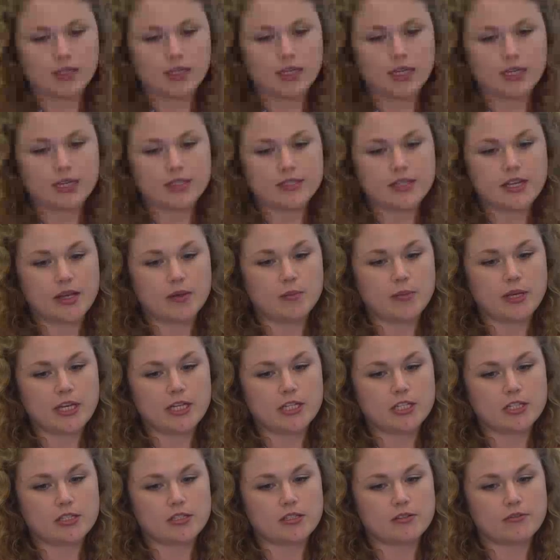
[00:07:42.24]
and 10
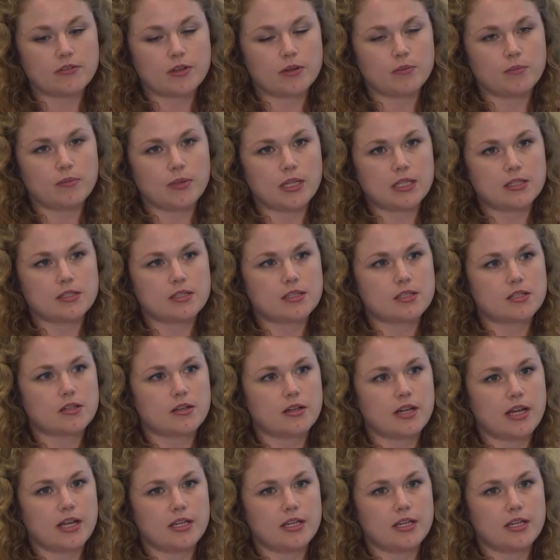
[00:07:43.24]
patients have commenced on